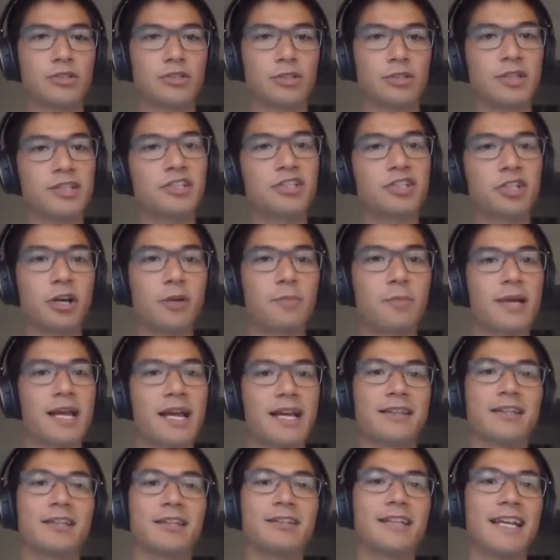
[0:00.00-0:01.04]
let's start
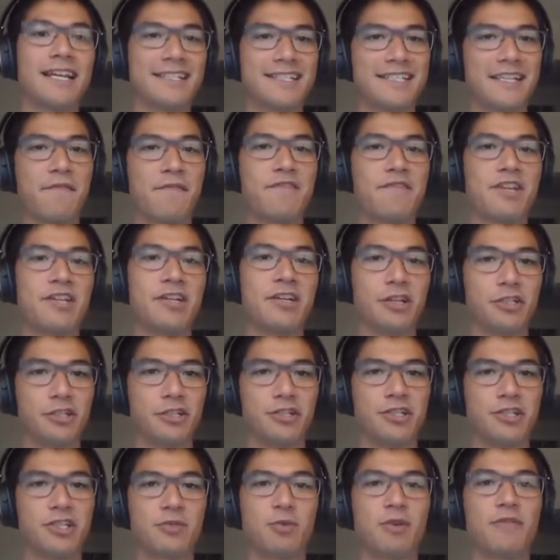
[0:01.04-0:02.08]
back in the late
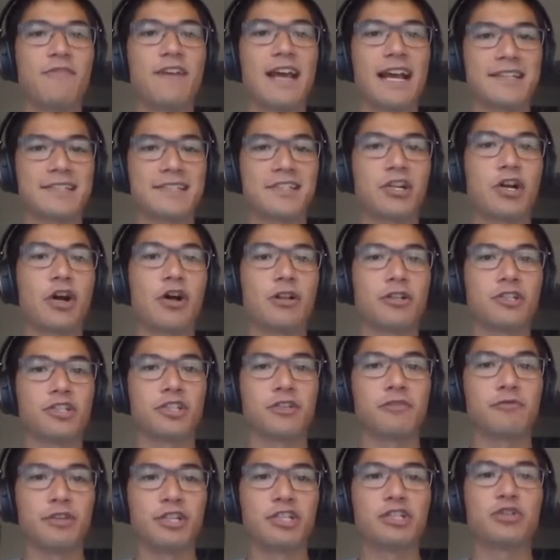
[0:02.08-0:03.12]
1700s when
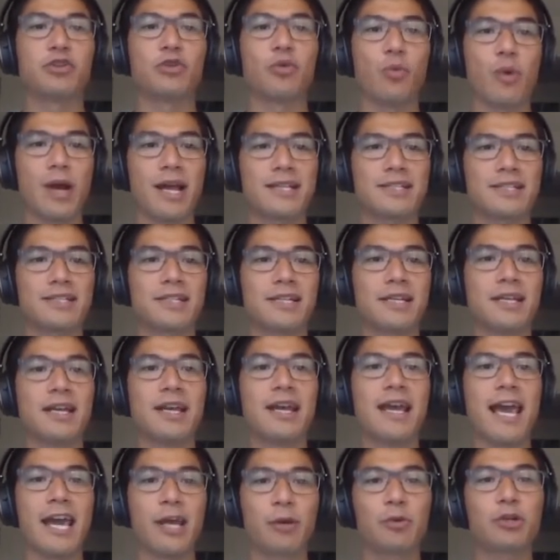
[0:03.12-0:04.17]
vaccinology reached the West.
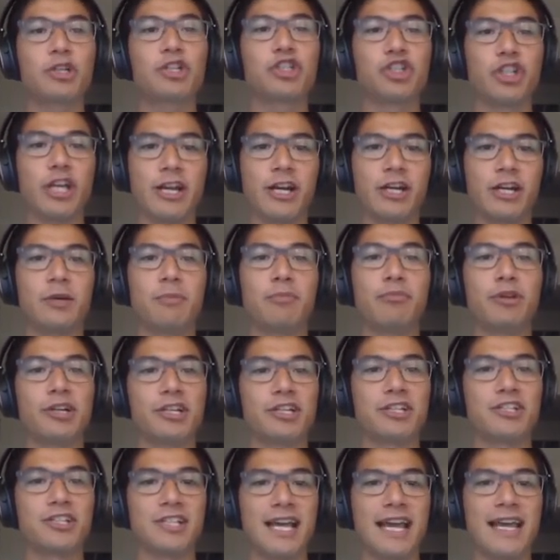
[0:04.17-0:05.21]
Edward Jenner, a
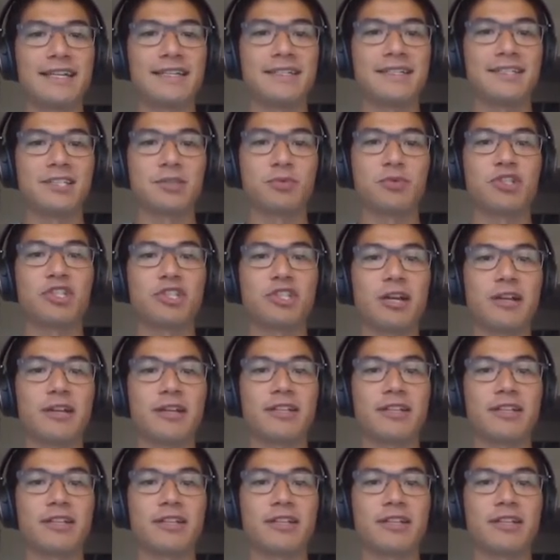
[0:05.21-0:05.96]
British scientist, was studying